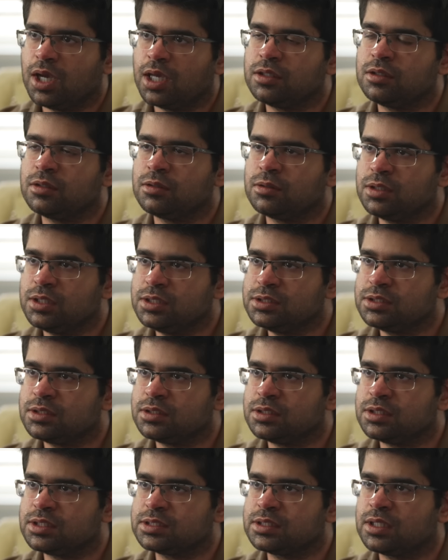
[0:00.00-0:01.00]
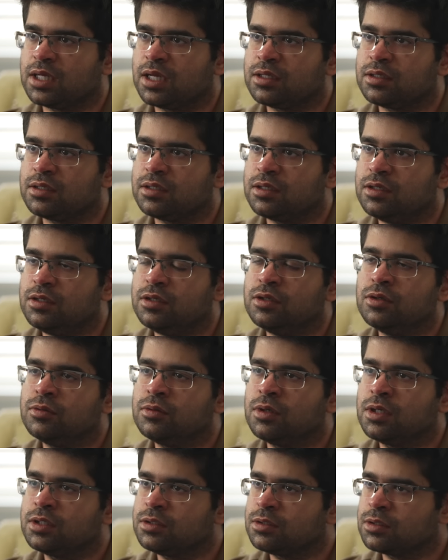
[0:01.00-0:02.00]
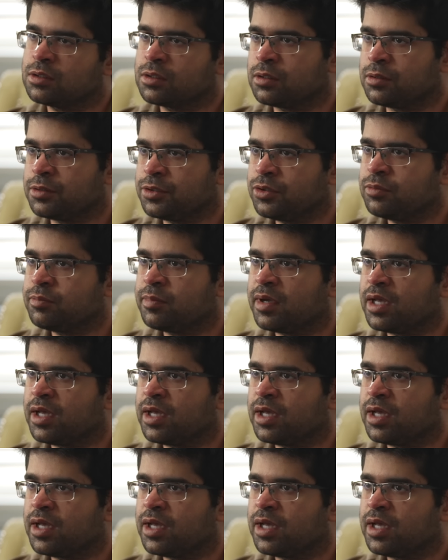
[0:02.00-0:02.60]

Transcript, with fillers: And the reason is that no other career